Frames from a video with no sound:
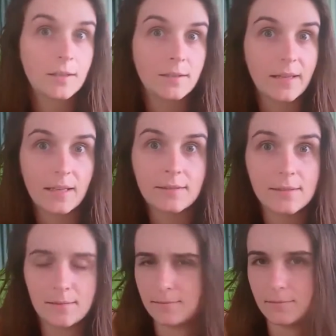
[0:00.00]
That
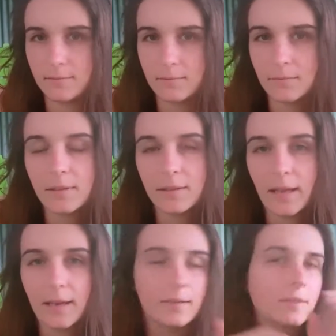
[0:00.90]

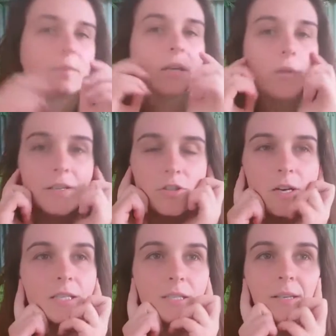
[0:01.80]
can be quite
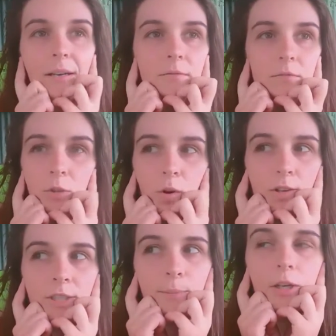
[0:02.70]
strange to watch
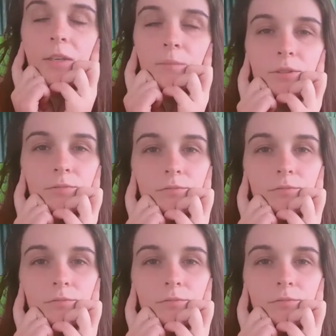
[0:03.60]
sometimes.